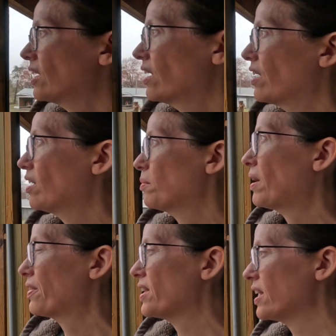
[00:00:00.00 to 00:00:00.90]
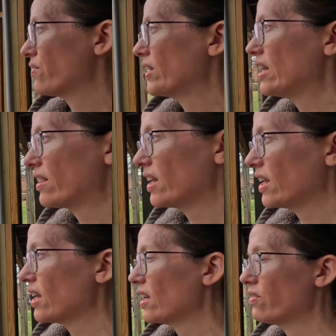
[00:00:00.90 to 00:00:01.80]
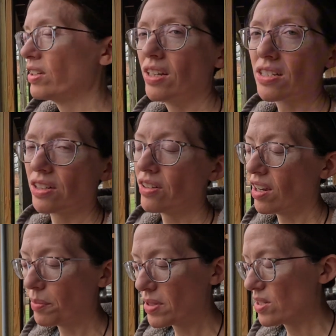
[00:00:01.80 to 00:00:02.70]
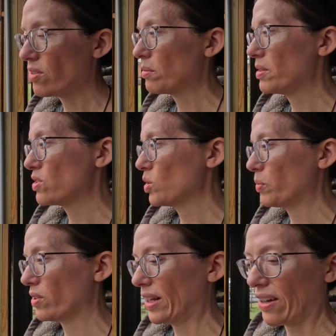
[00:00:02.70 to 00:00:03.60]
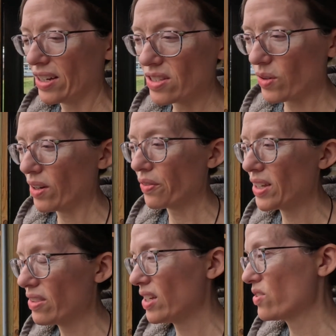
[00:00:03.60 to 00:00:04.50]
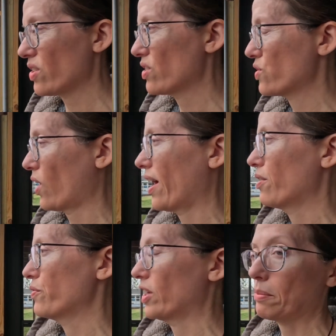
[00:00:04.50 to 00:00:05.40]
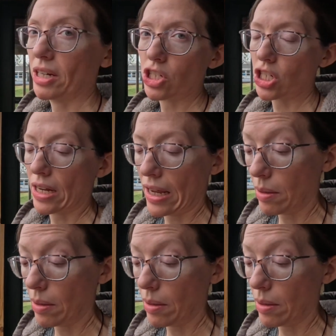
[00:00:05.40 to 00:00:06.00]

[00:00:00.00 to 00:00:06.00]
I think if anything, if it does clear up, it's still gonna be super cloudy, so I don't think things are gonna dry up very much today.